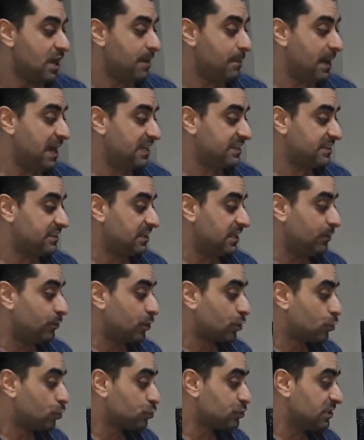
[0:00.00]
and
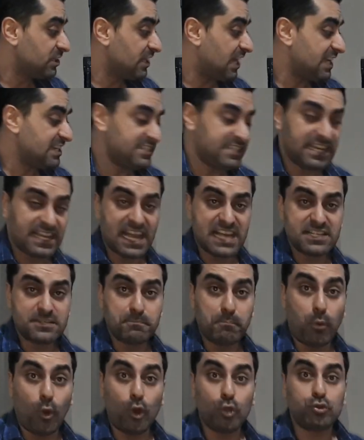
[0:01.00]
Leverkusen lost
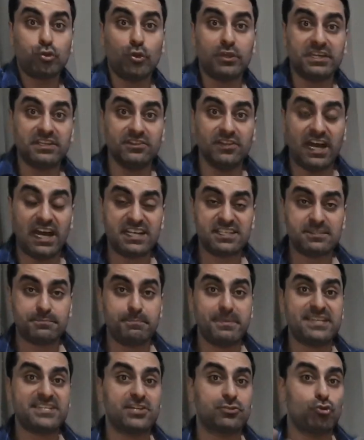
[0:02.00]
against Porto in last
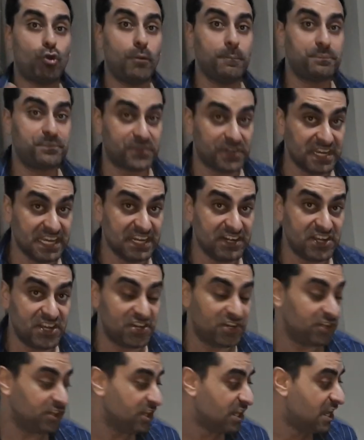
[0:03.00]
match at home
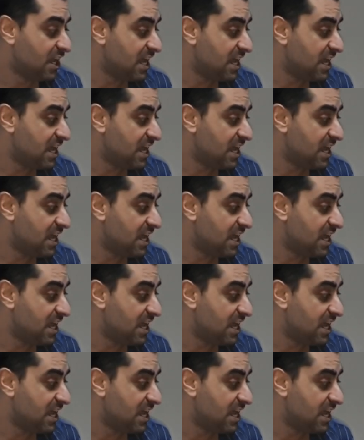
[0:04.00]
3-0.